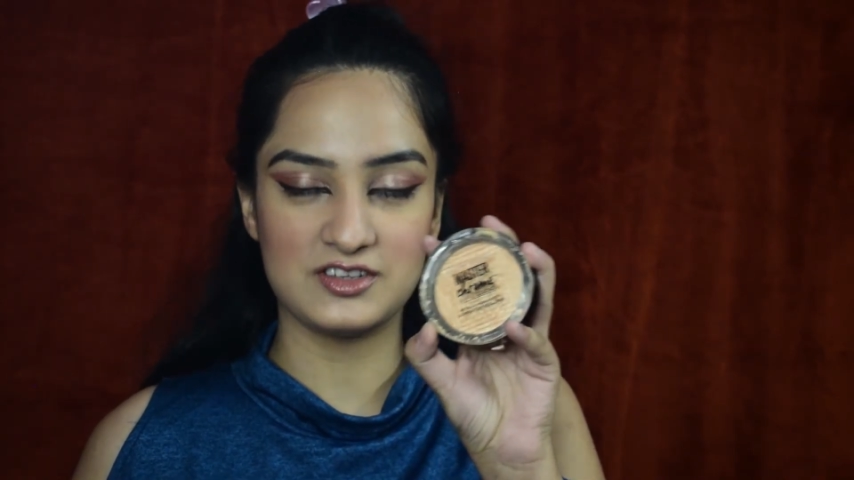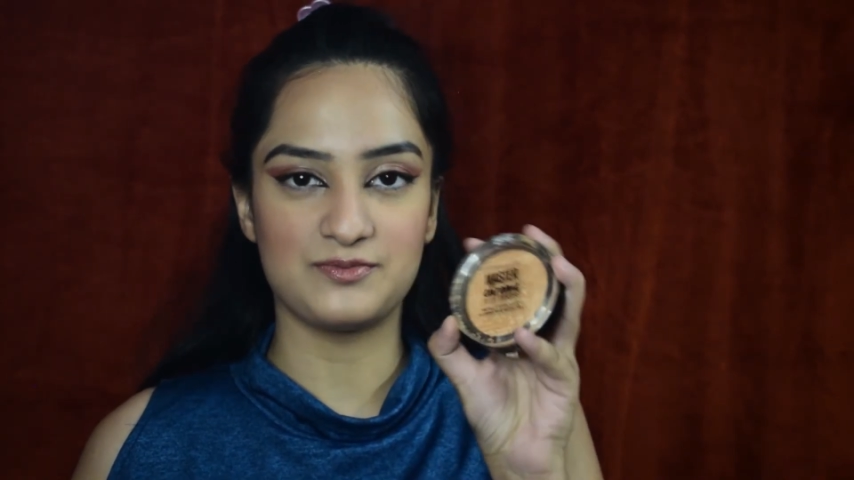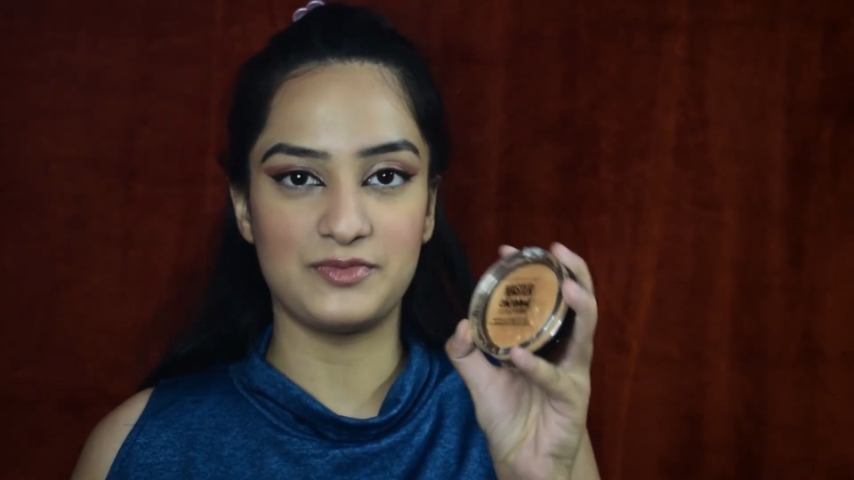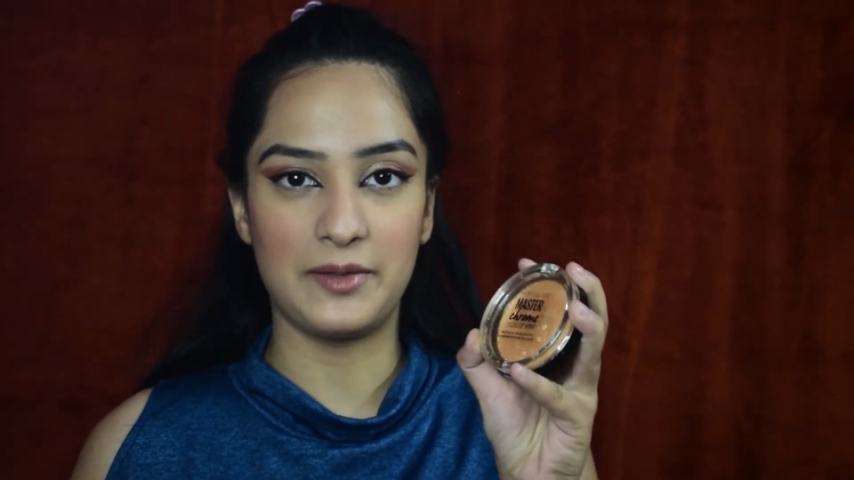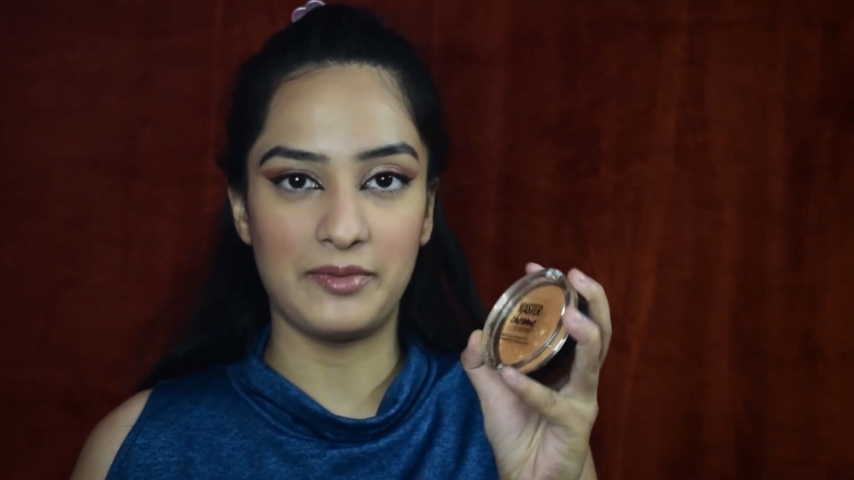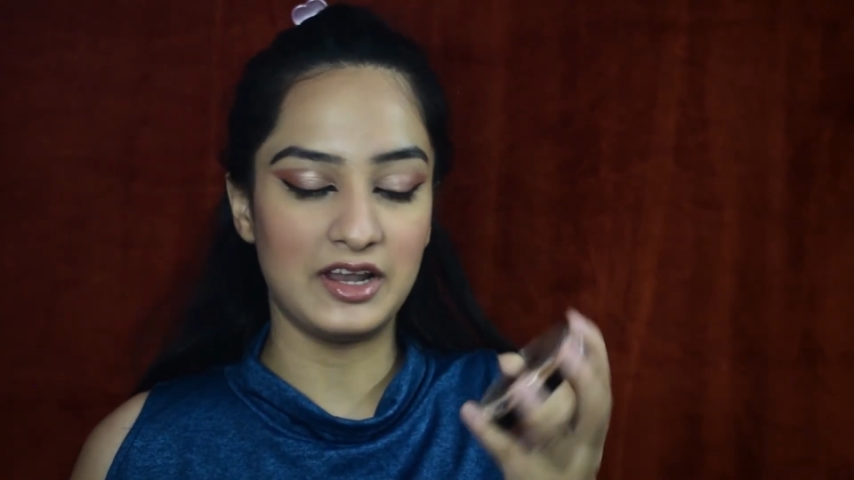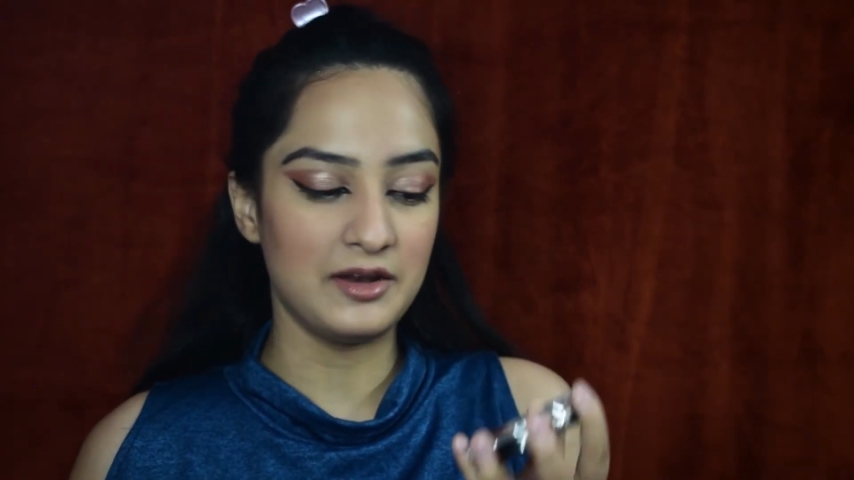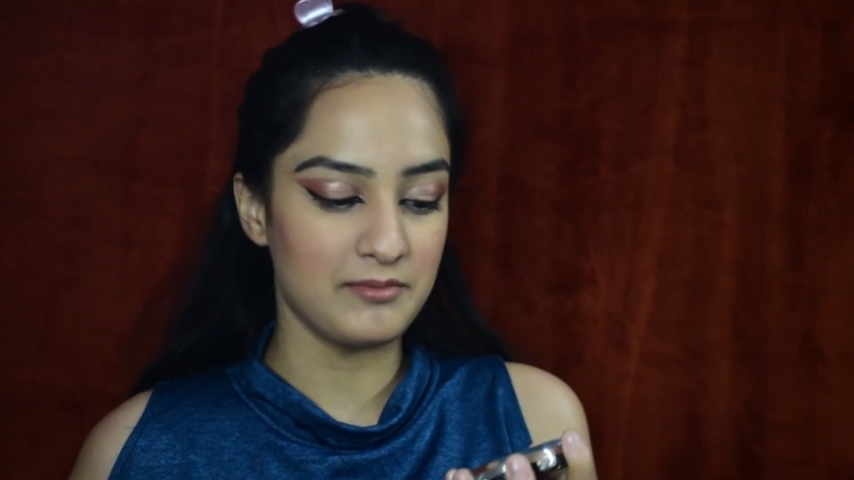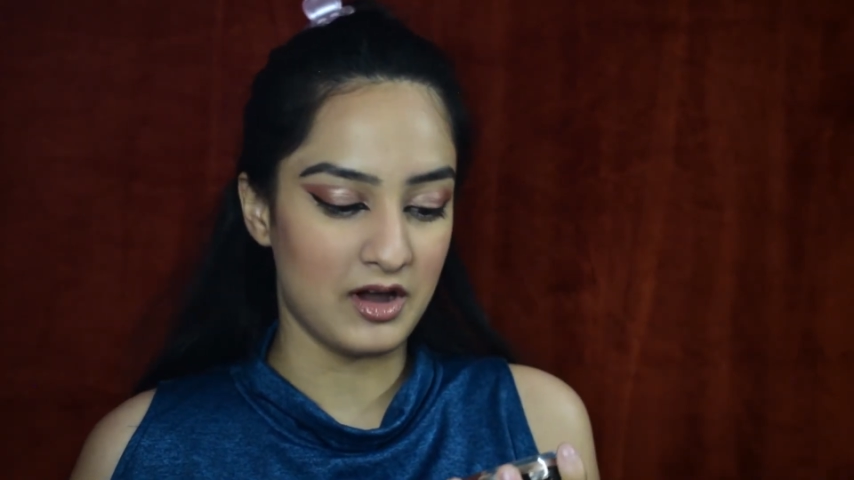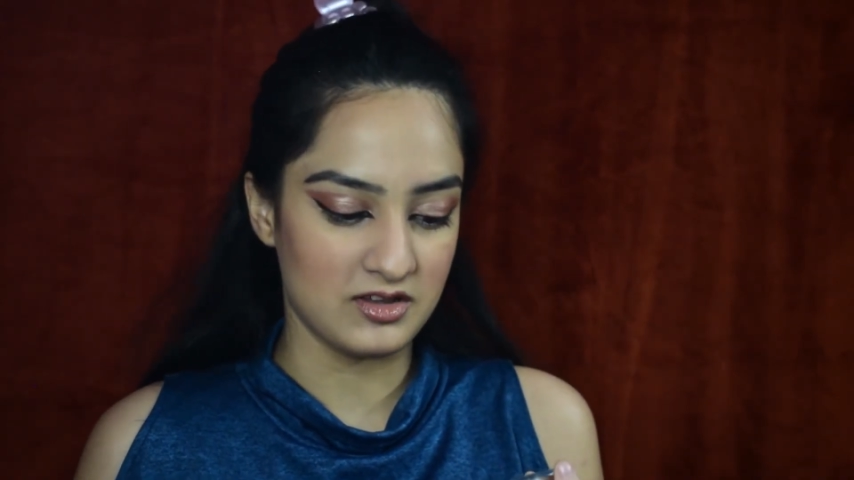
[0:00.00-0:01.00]

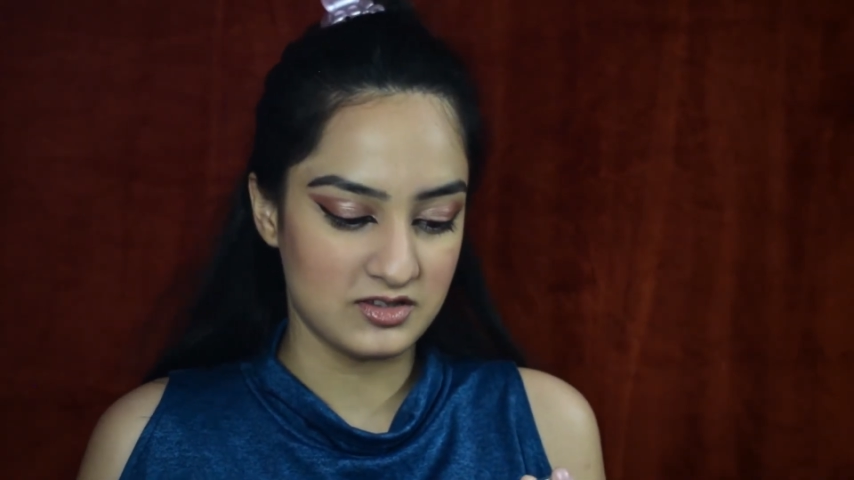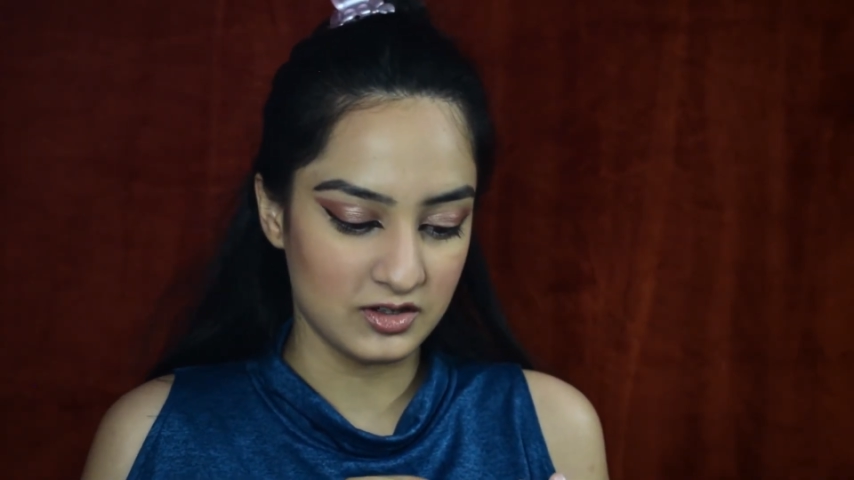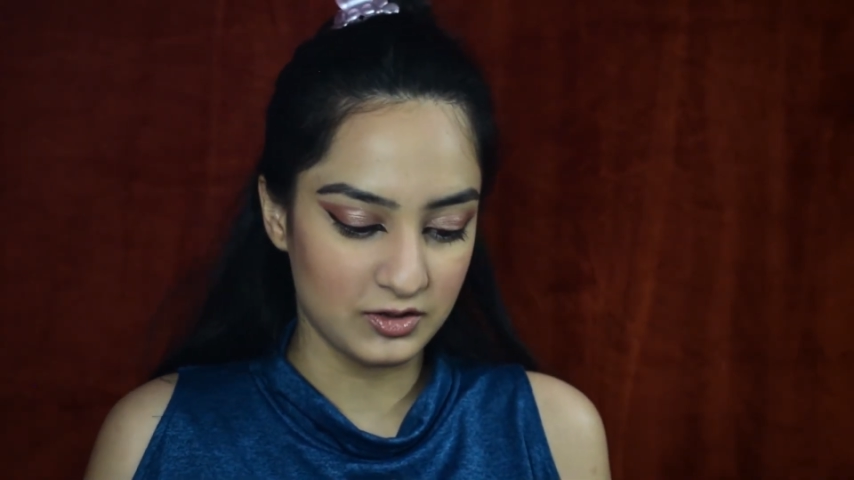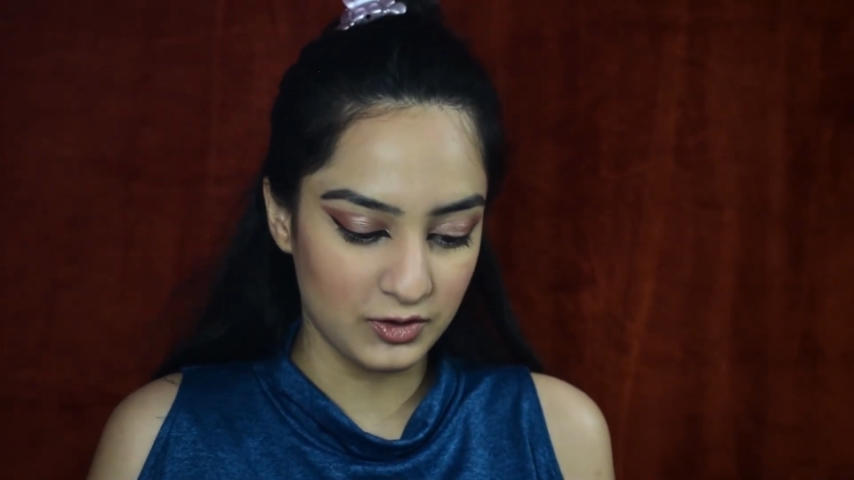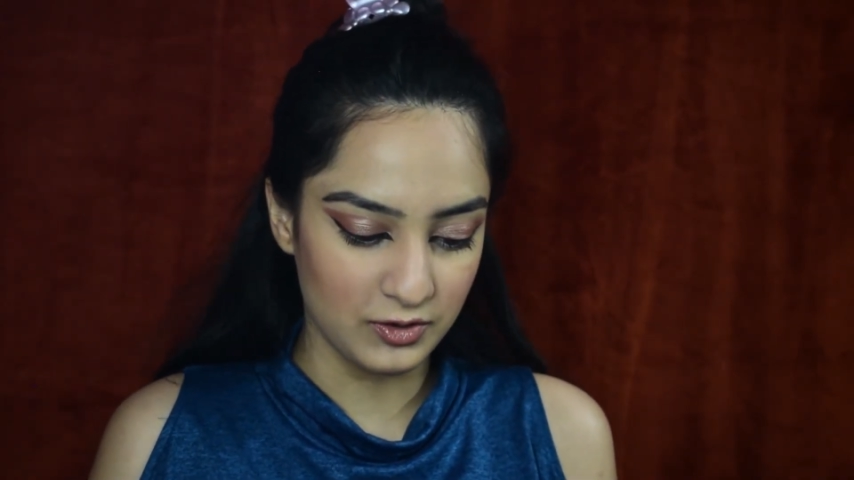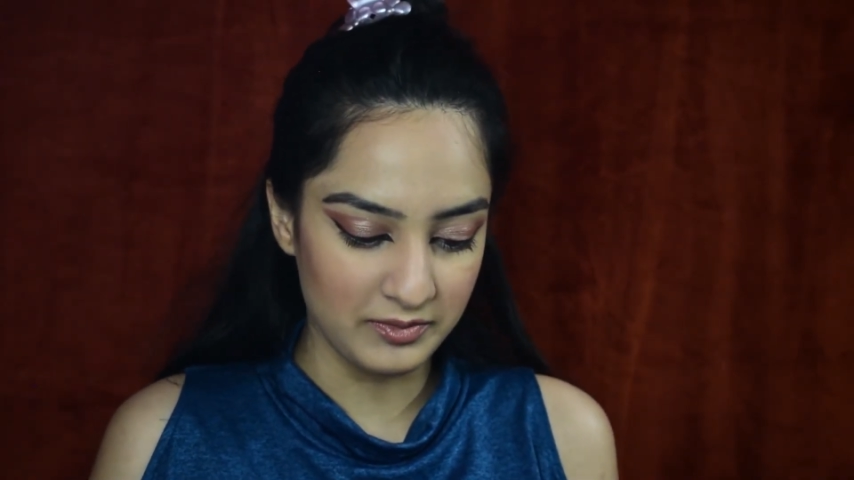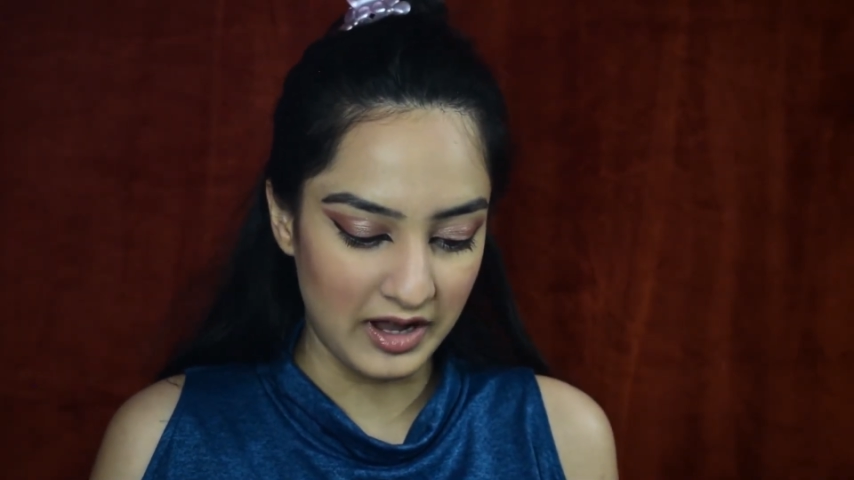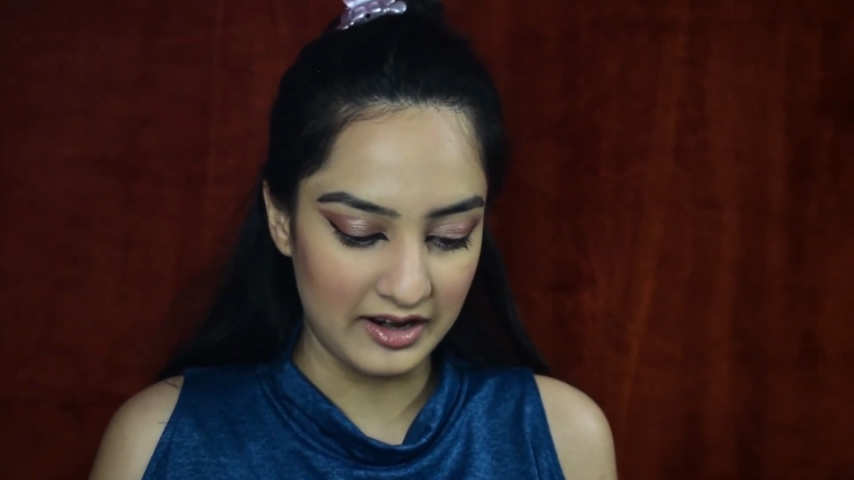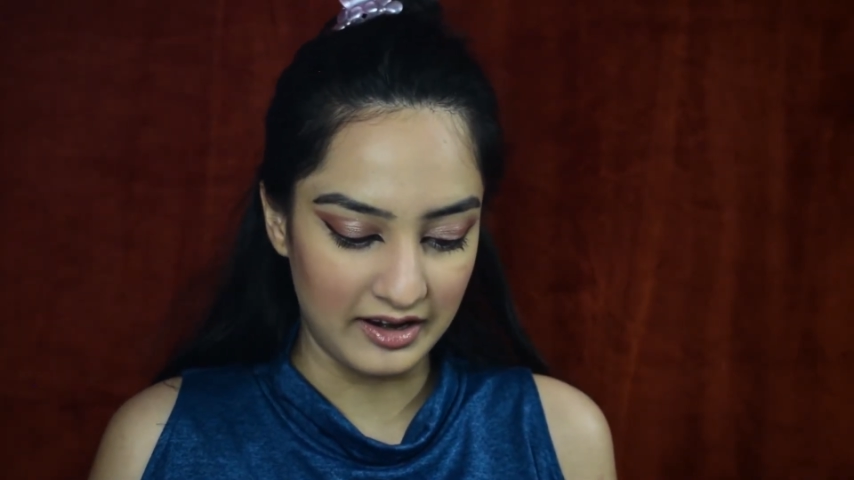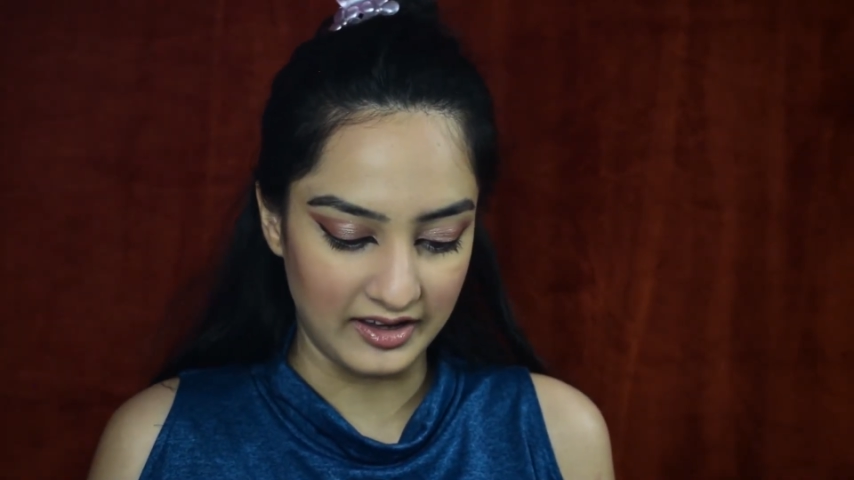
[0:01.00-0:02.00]
Maybelline Master Chrome
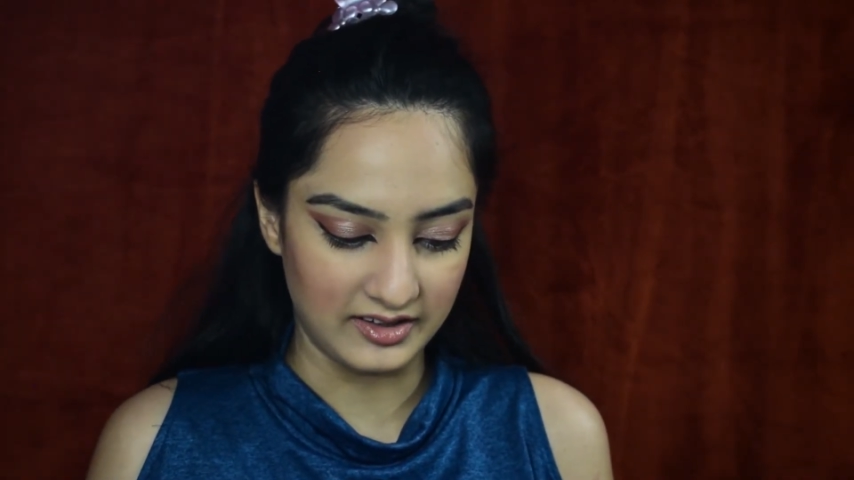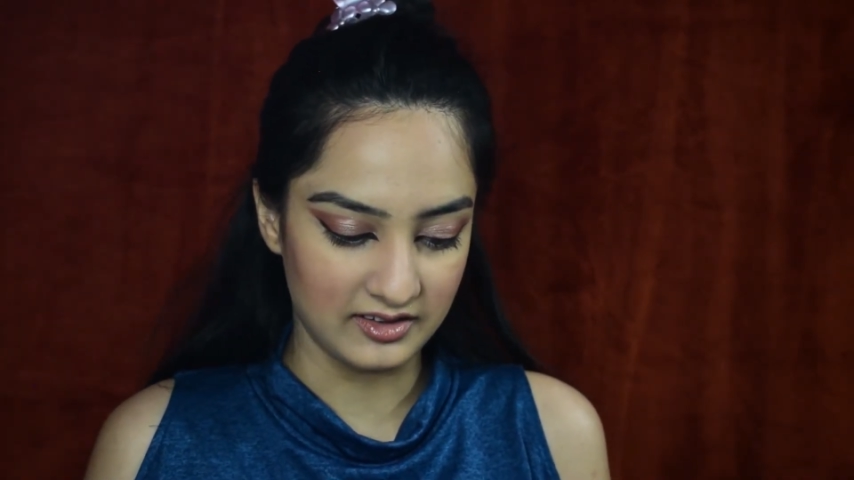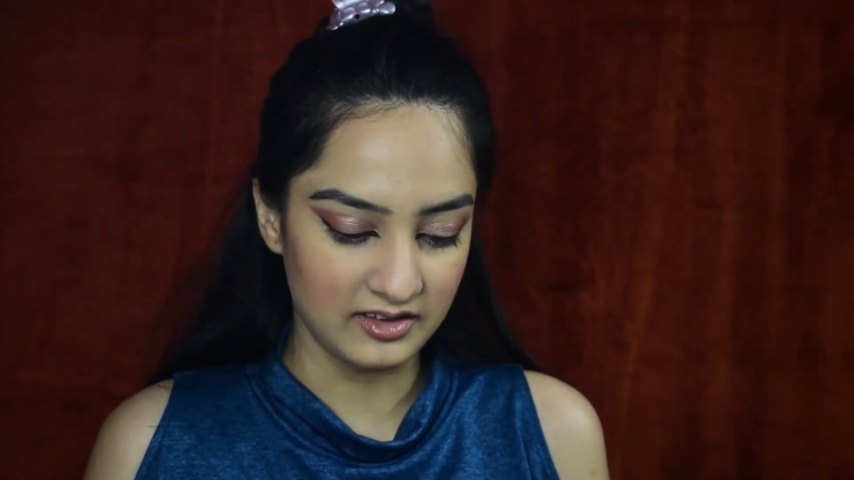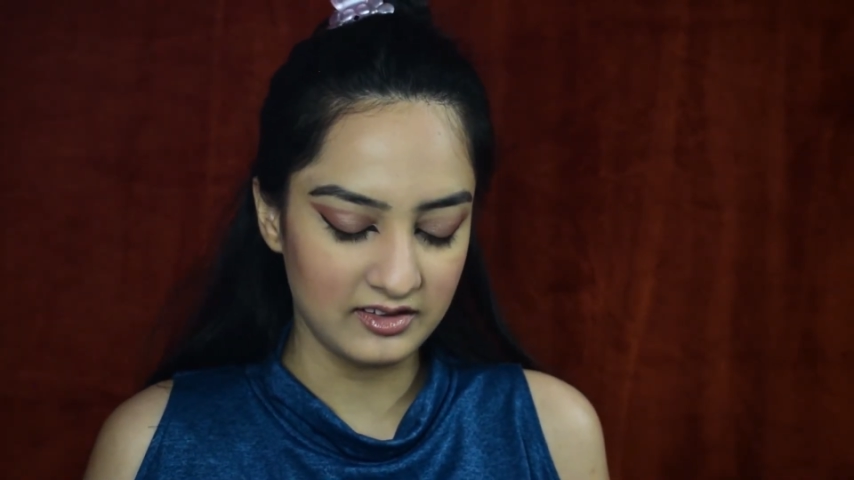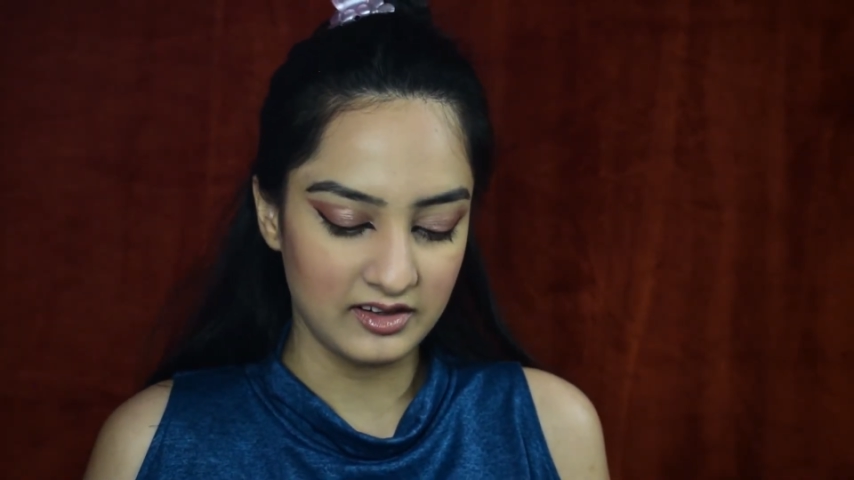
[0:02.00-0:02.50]
Highlighter